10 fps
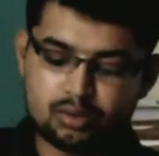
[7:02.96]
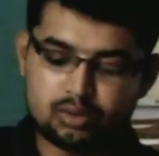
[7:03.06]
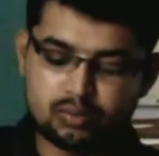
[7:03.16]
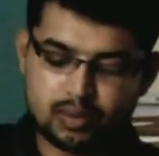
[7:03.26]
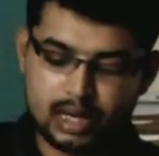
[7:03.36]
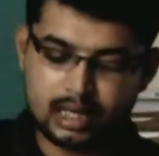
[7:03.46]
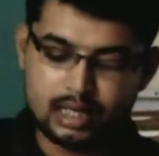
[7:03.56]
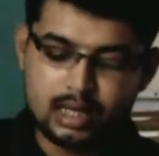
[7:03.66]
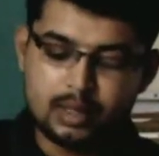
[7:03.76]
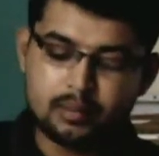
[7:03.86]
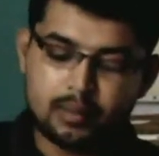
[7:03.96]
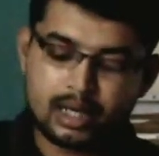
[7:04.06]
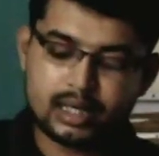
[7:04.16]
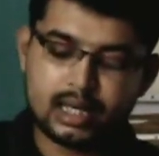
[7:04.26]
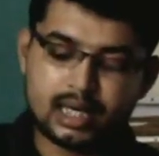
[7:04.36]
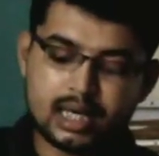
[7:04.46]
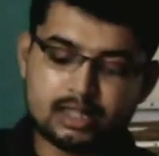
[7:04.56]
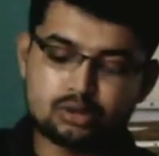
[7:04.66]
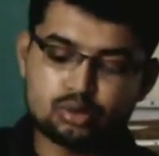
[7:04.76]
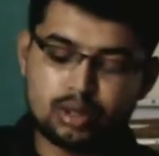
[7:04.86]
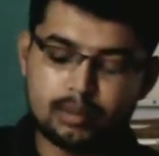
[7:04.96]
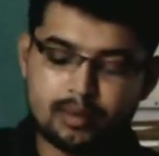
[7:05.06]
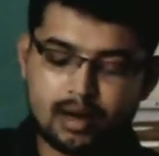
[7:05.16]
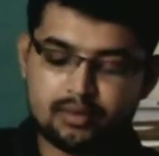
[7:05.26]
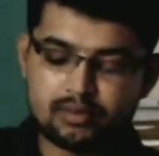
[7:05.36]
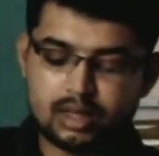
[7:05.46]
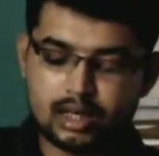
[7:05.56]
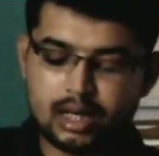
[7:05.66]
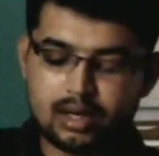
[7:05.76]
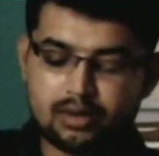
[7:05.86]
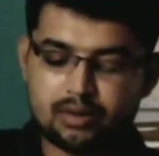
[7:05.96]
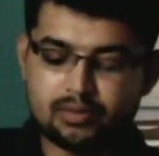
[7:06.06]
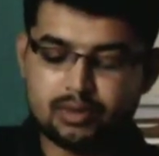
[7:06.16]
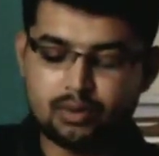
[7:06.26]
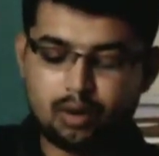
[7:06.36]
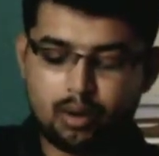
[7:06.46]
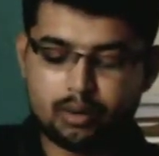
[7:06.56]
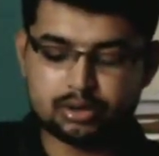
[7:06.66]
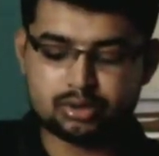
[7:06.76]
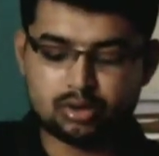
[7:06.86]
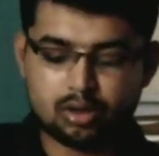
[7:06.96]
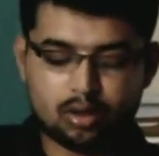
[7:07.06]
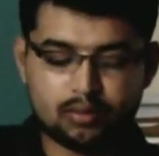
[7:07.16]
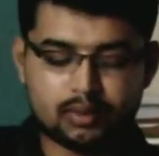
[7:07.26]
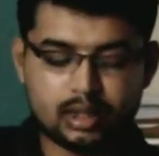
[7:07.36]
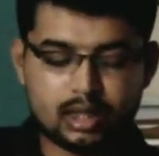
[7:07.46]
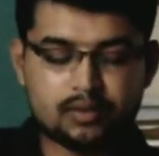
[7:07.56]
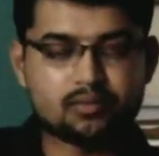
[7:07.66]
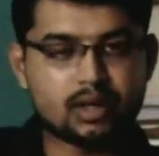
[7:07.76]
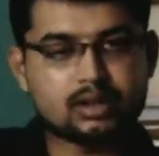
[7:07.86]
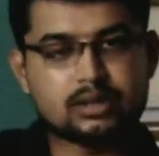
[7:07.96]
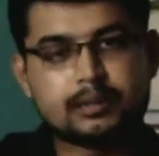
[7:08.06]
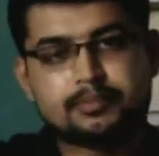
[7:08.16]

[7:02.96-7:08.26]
to fly, but they can swim after a few hours of their birth.